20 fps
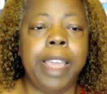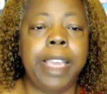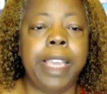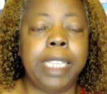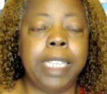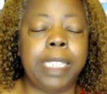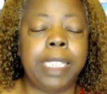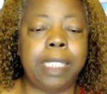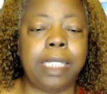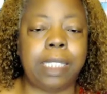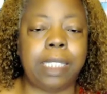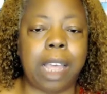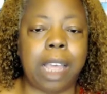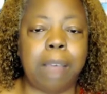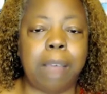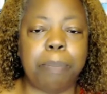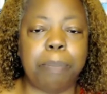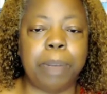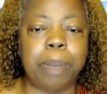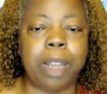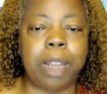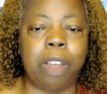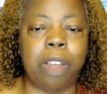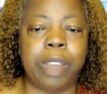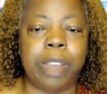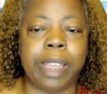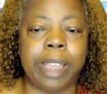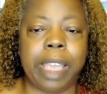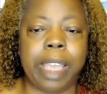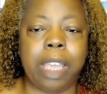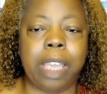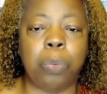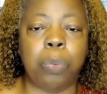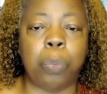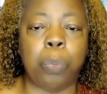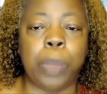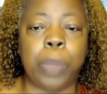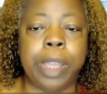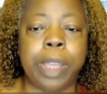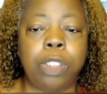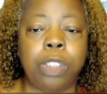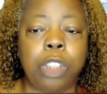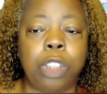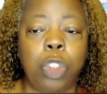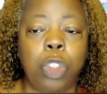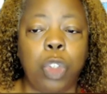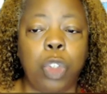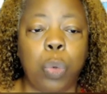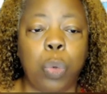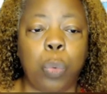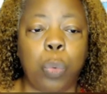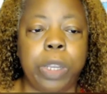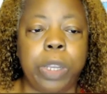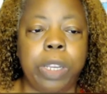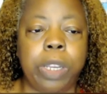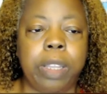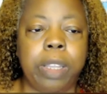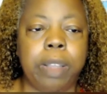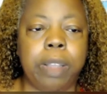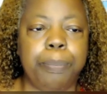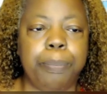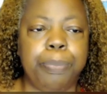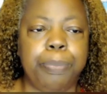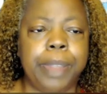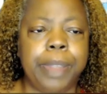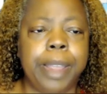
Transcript: he stopped plowing and went to greet him.